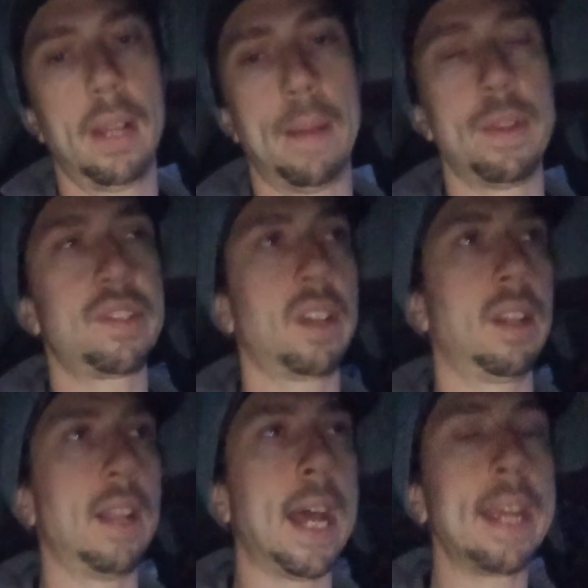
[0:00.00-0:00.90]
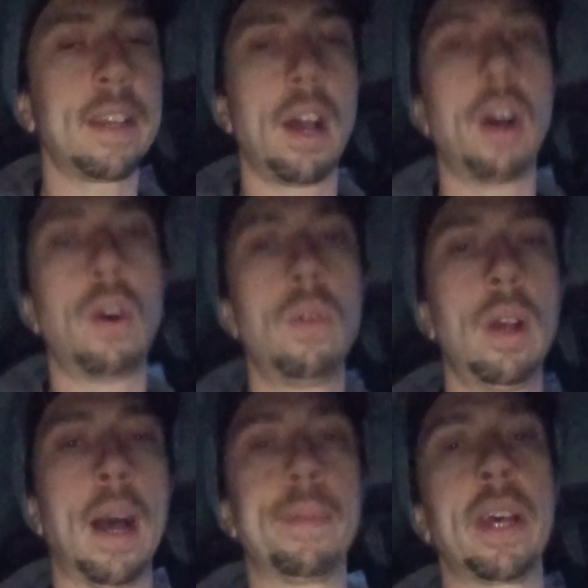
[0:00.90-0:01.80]
I'm just going to let it go.
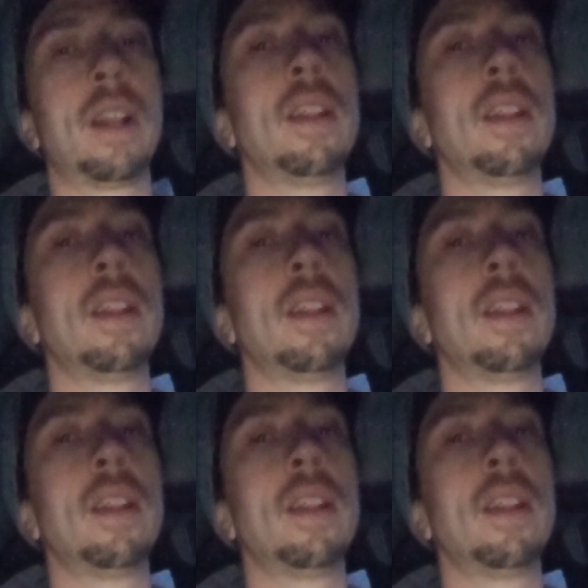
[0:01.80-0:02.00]
I'm going